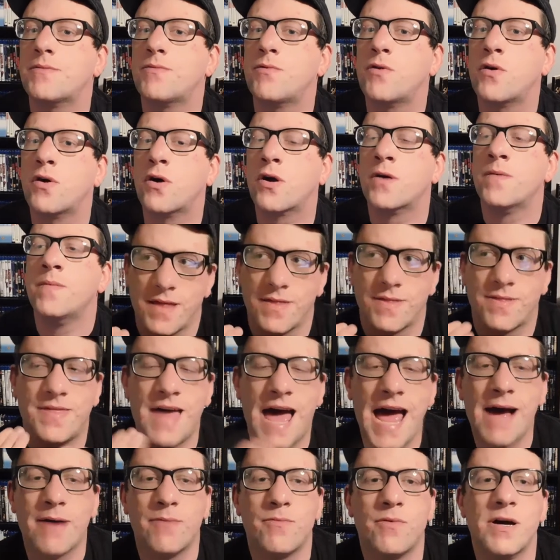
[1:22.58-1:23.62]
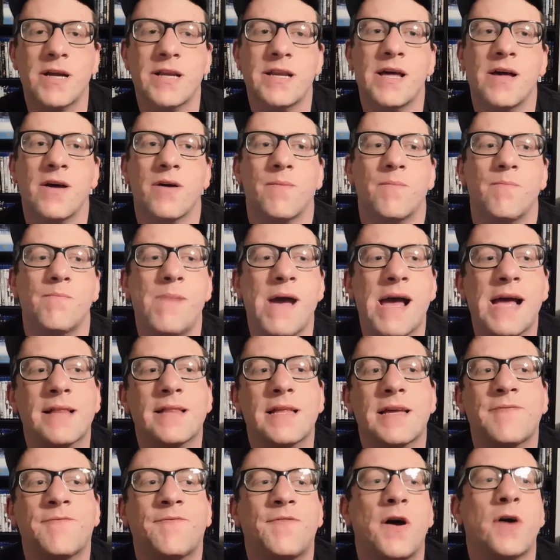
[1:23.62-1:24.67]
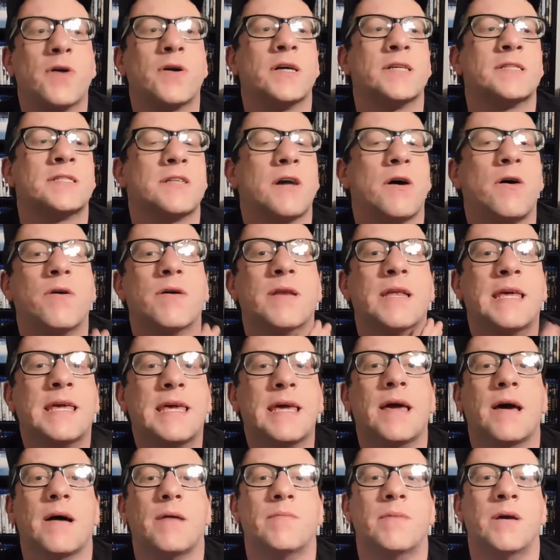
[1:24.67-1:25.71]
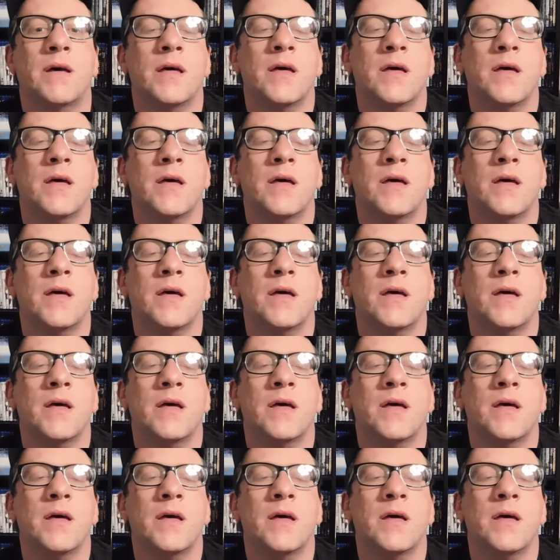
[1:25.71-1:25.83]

War, that one mainly focused on him.